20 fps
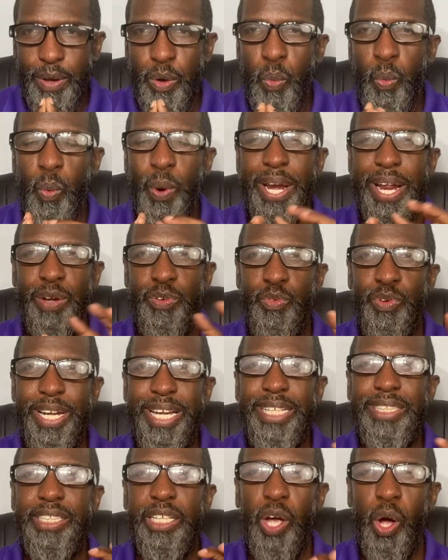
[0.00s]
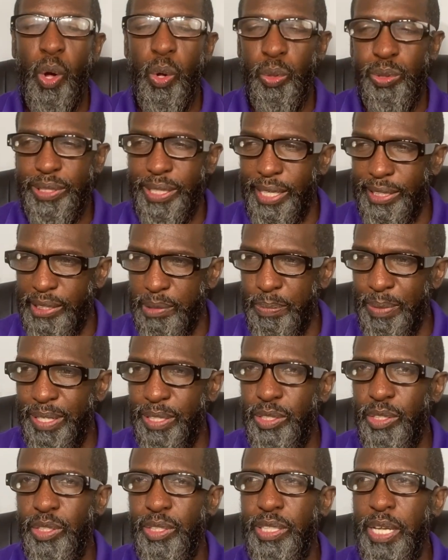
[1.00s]
when they read the Old Testament,
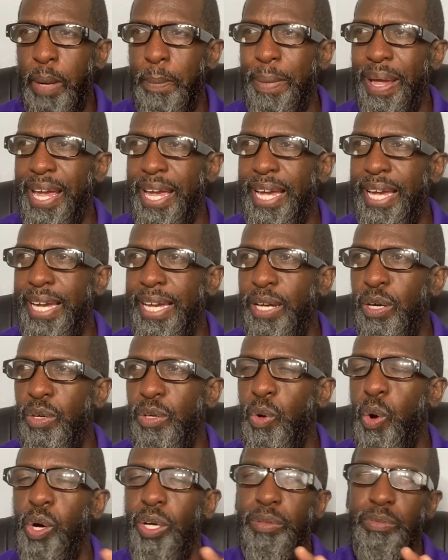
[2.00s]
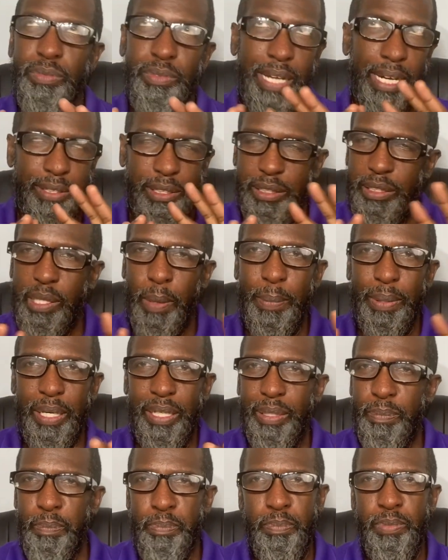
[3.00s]
they may, or that's some
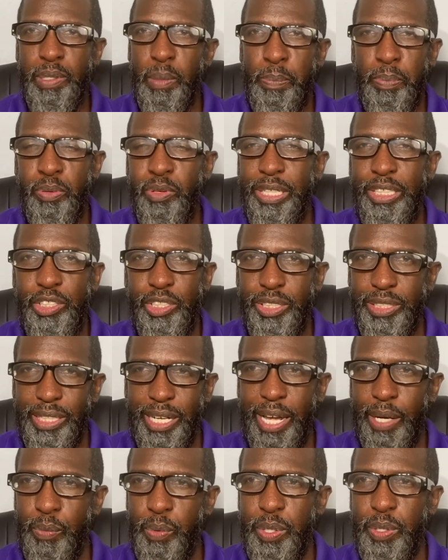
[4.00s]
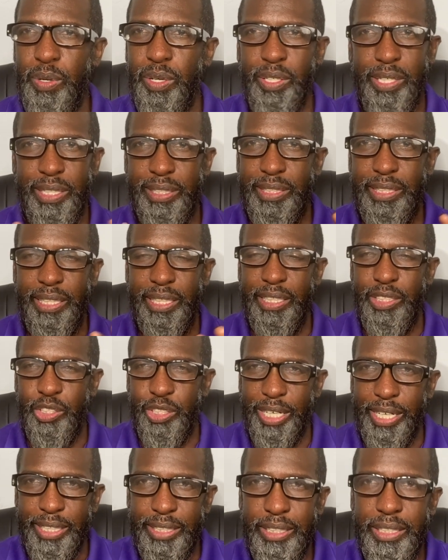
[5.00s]
of the preachers, like when you look at T.D.
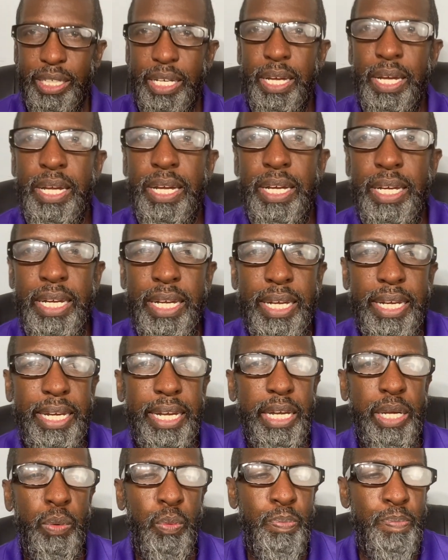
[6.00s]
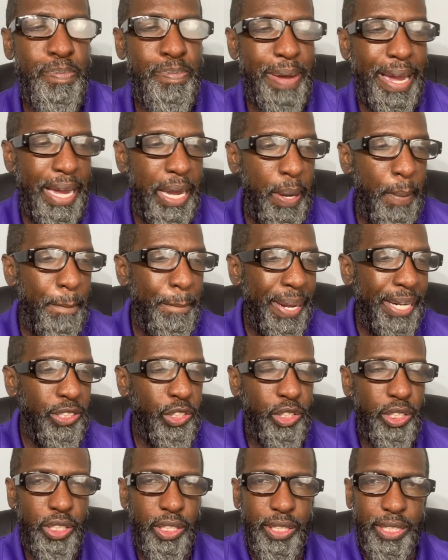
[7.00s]
Jakes, he may
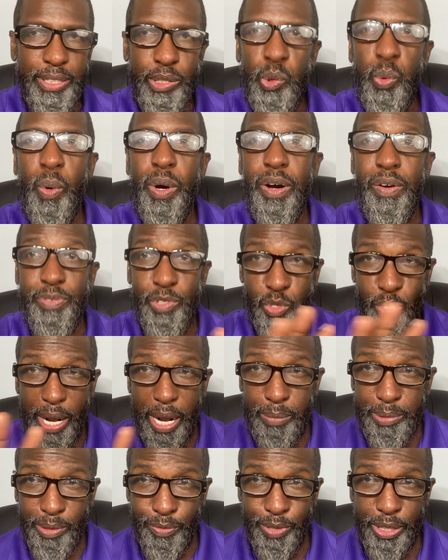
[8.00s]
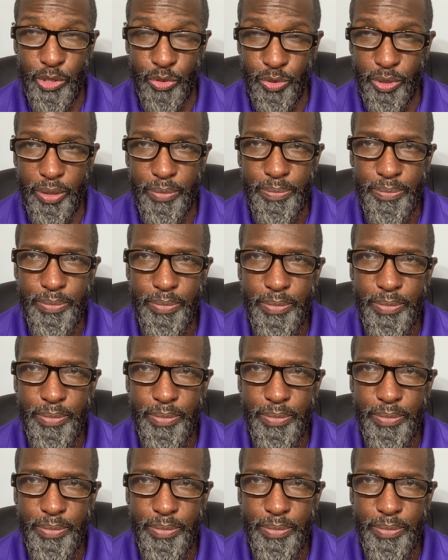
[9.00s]
mention the 12 tribes of Israel.